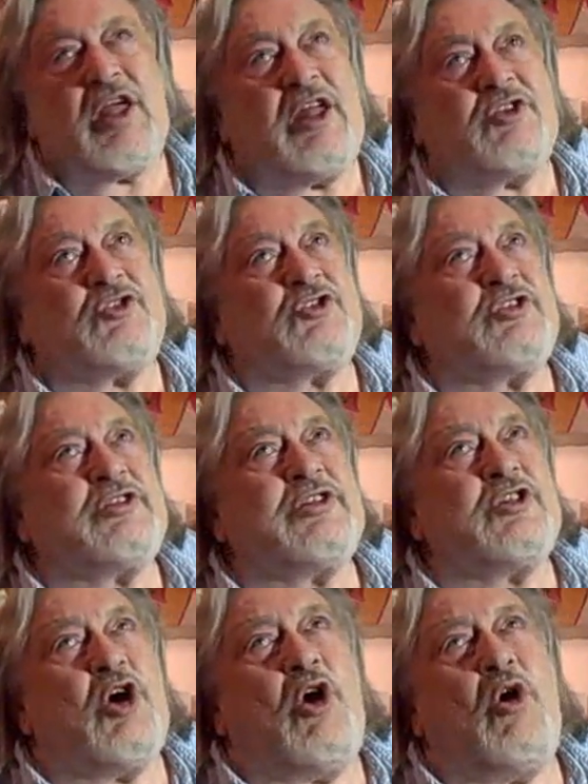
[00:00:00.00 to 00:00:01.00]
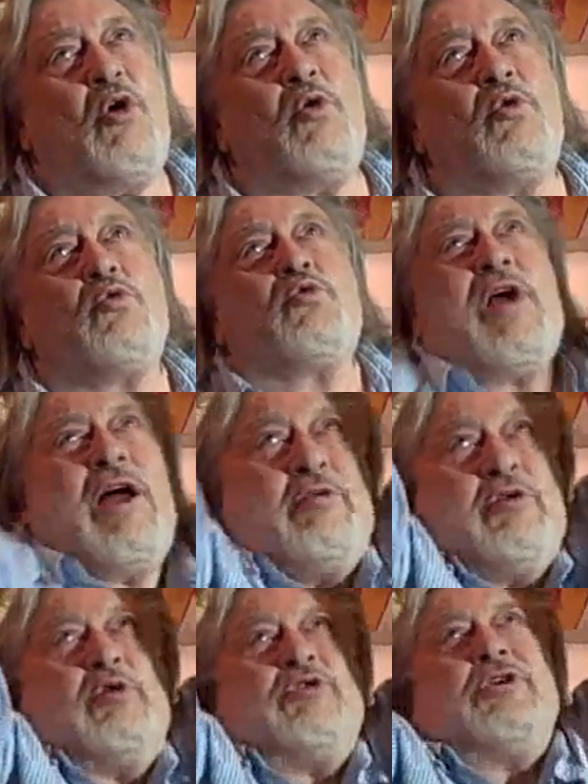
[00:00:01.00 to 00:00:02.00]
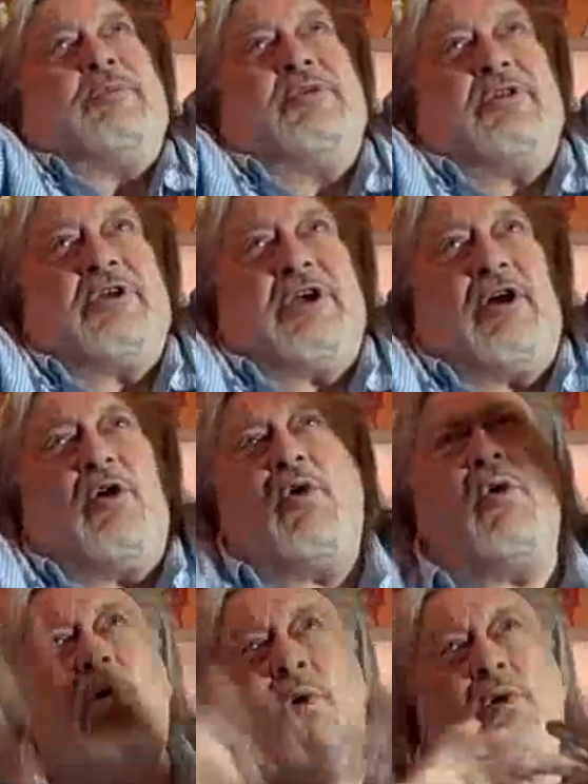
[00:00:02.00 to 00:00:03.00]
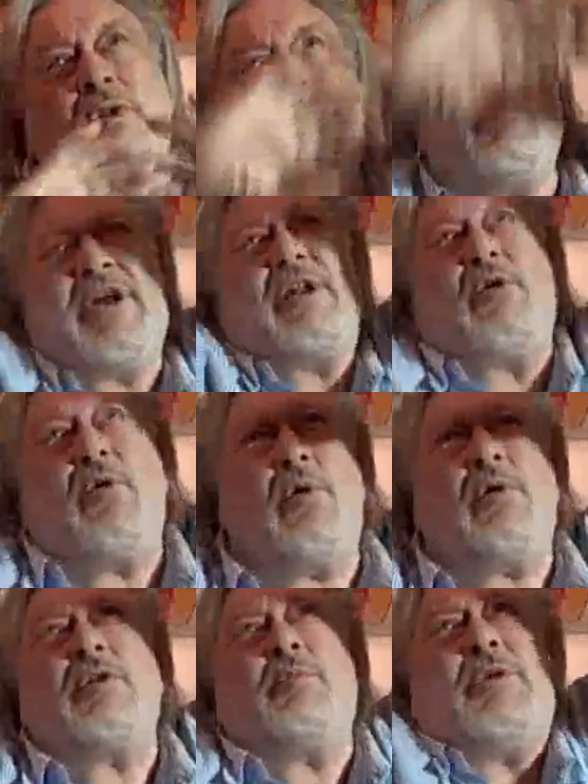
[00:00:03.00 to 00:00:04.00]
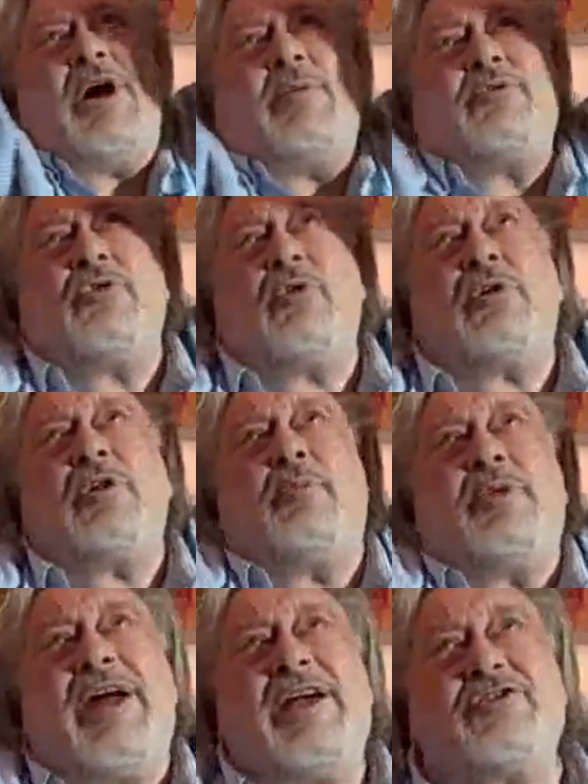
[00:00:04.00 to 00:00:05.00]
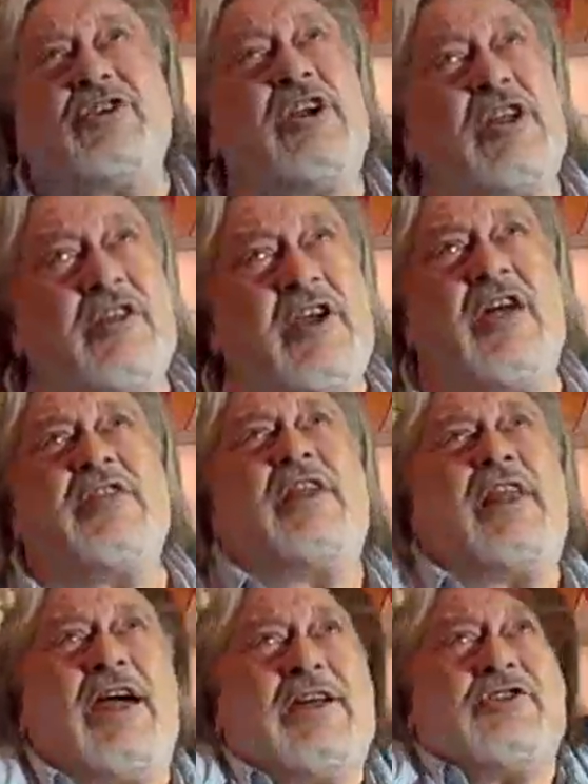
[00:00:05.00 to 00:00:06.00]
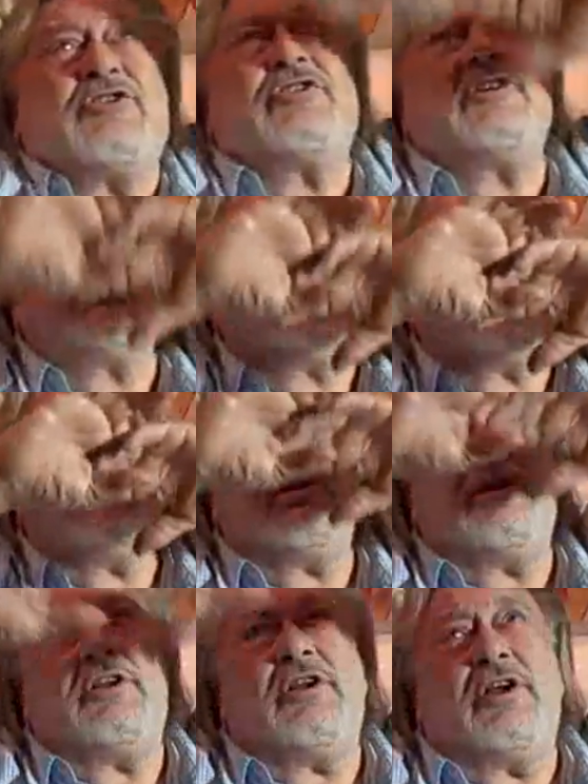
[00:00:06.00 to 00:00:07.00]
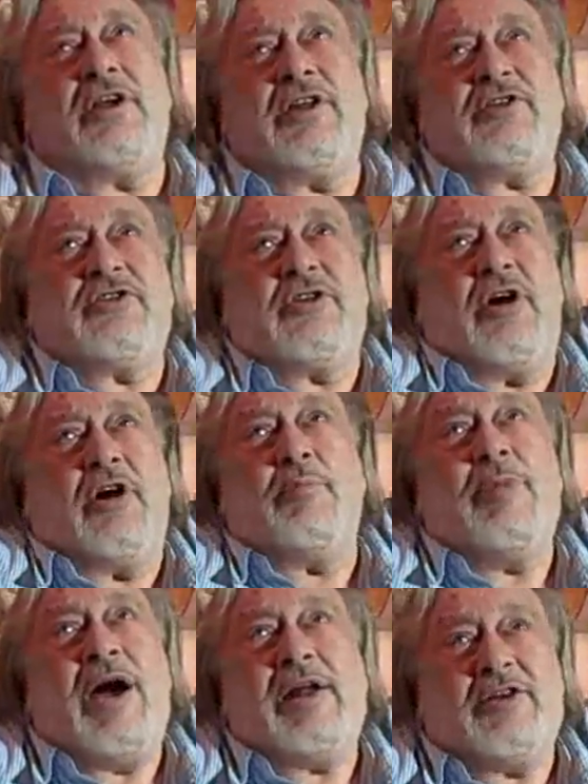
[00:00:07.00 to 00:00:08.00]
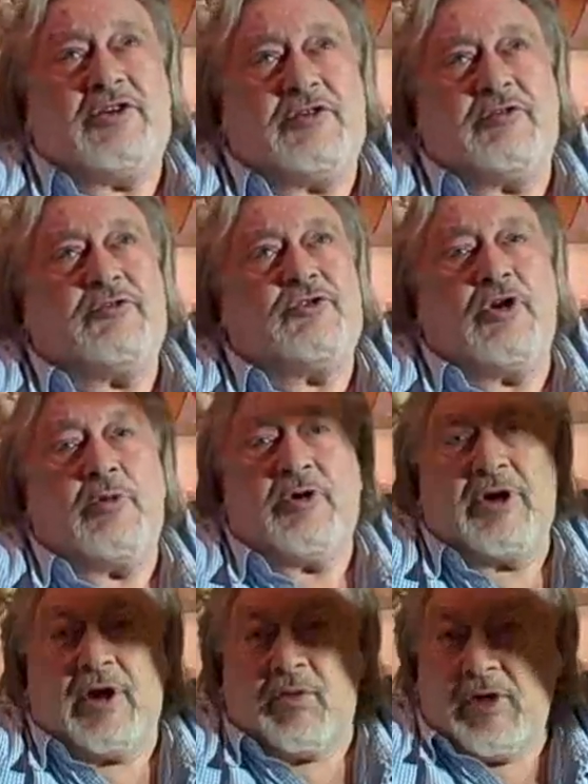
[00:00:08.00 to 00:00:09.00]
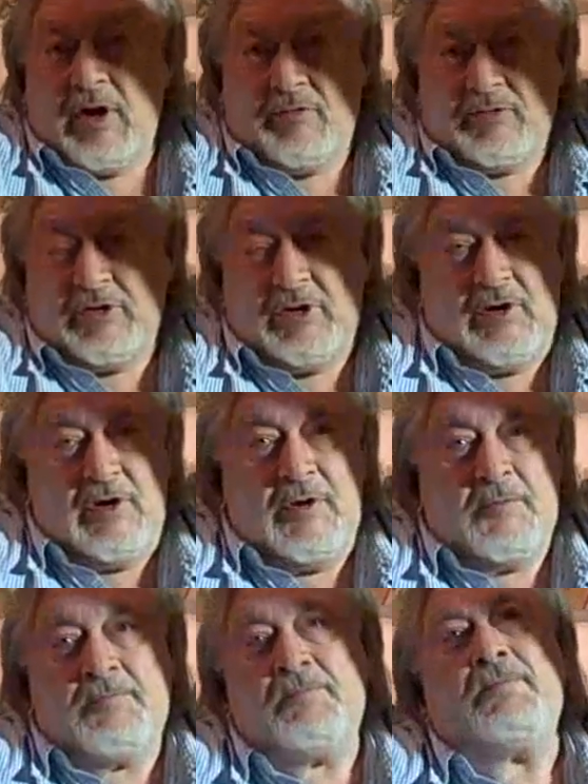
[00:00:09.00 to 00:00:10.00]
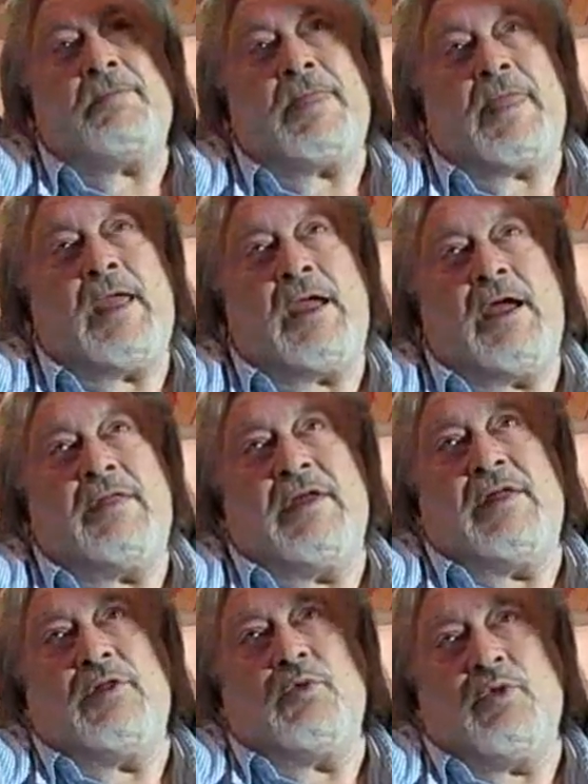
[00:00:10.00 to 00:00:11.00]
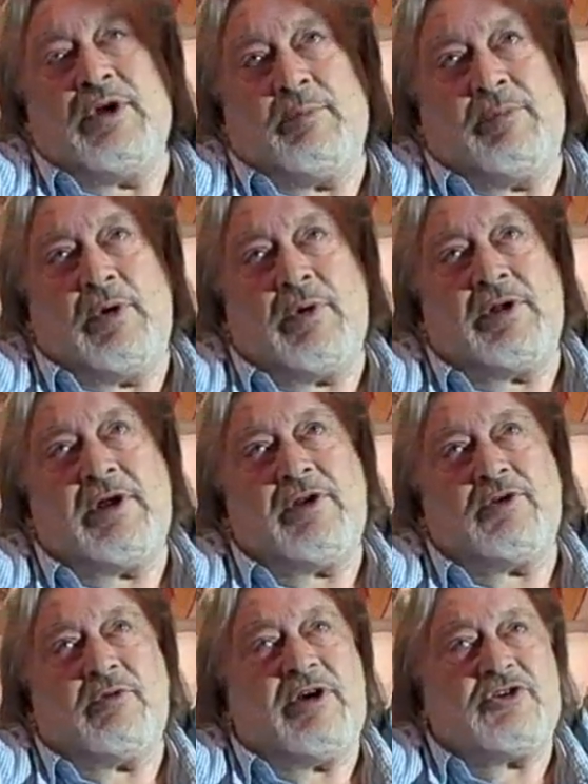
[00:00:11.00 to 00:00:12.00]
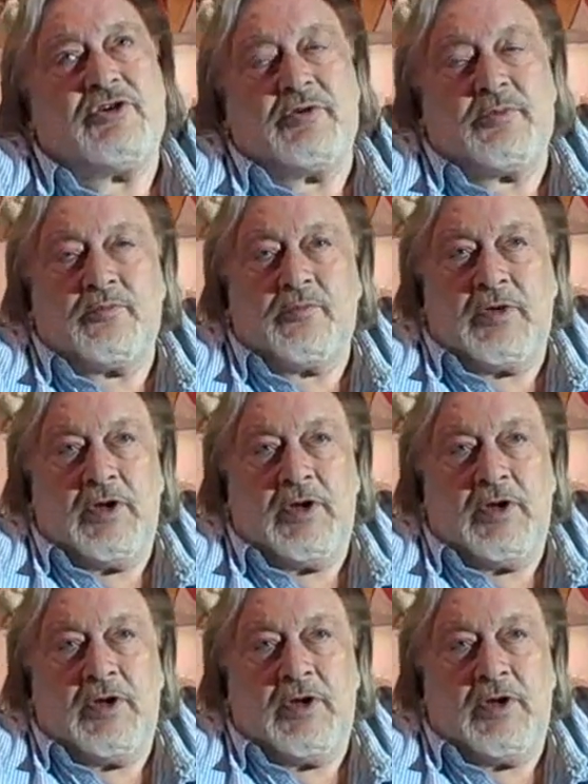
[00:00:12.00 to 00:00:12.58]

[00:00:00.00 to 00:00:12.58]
it's the whole ground goes up in the air, all the metal, all the bombs, all the blasts, and the lights against the armadas of German aircraft. And then the wind blowing in our direction,